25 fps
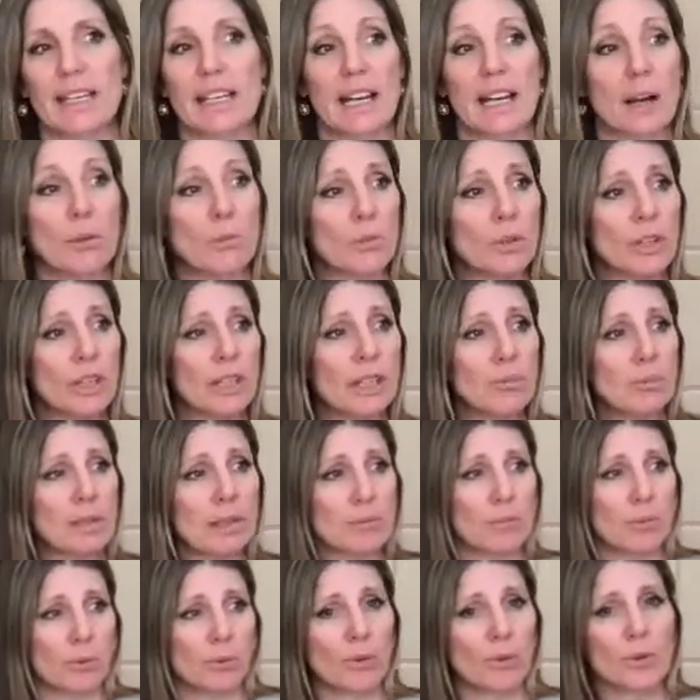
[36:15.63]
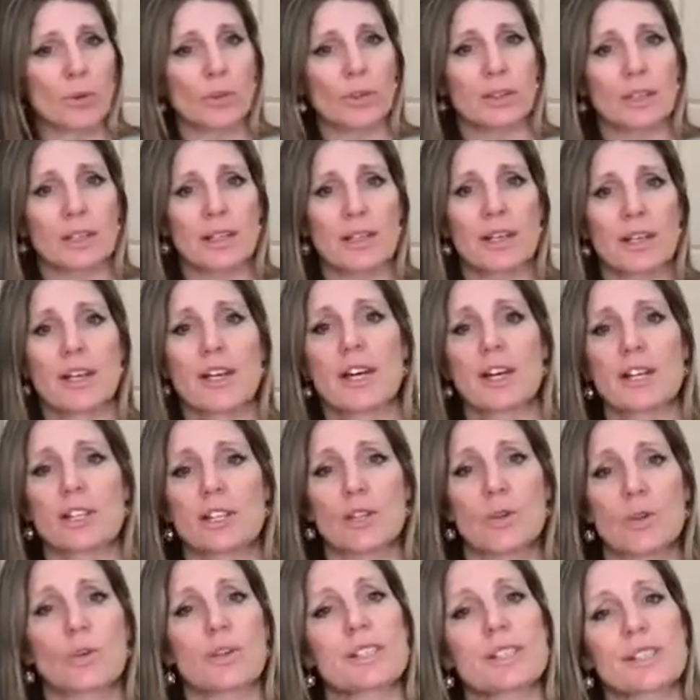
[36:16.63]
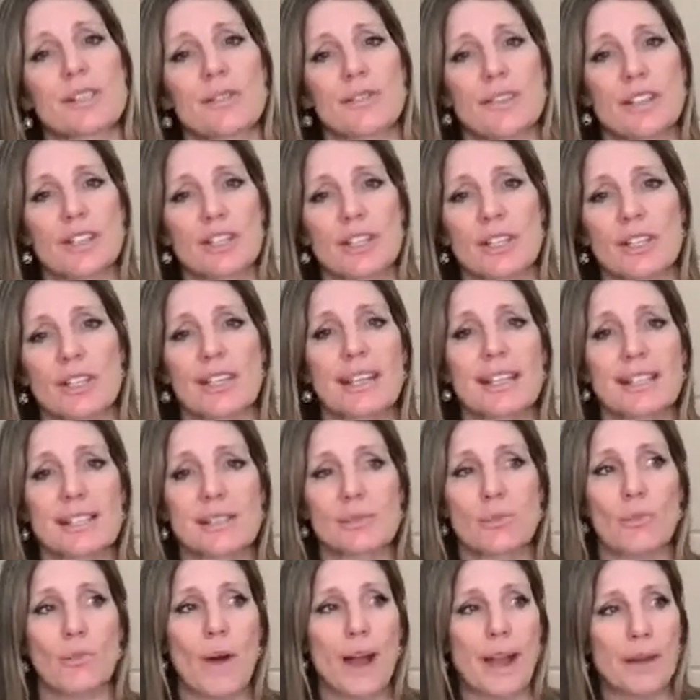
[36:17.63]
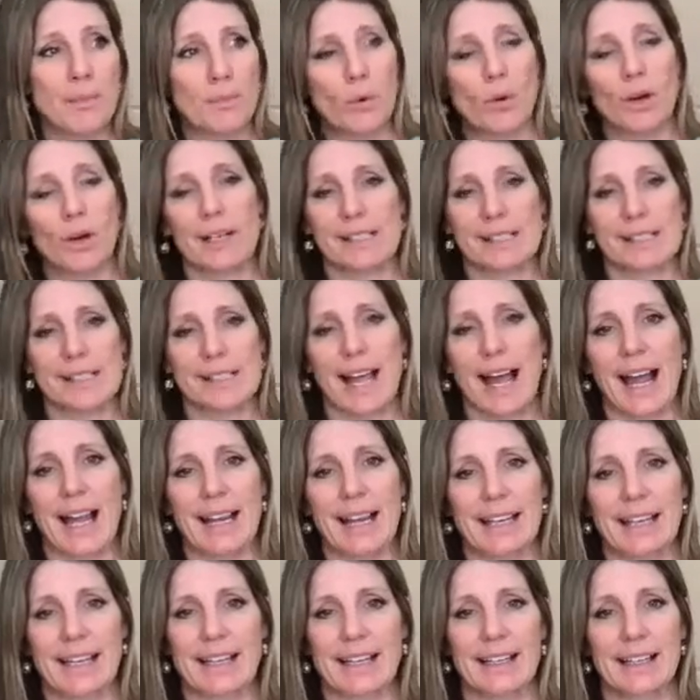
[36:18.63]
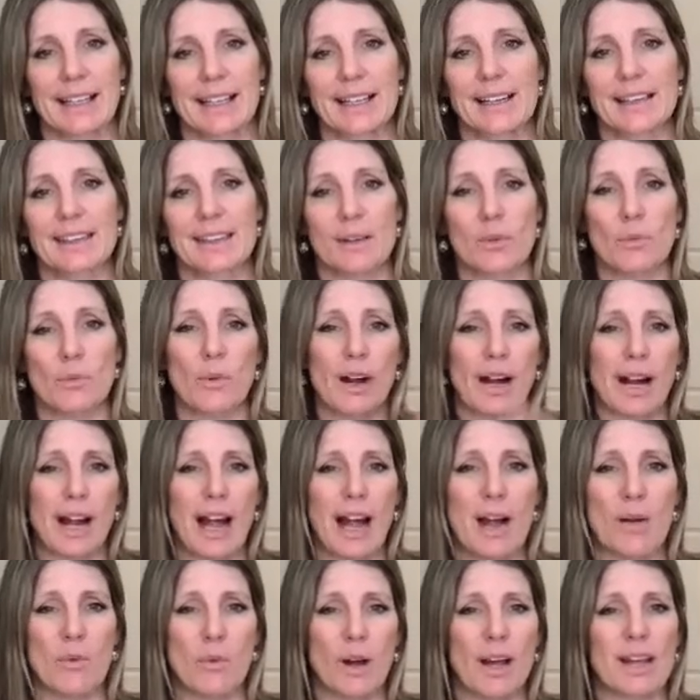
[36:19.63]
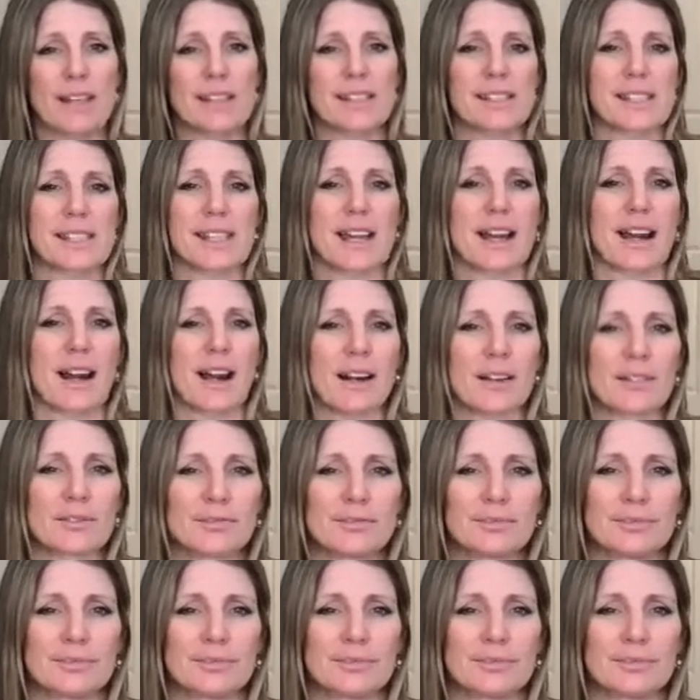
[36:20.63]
And I'm really being pulled towards a vision that's way more exciting than where I was there.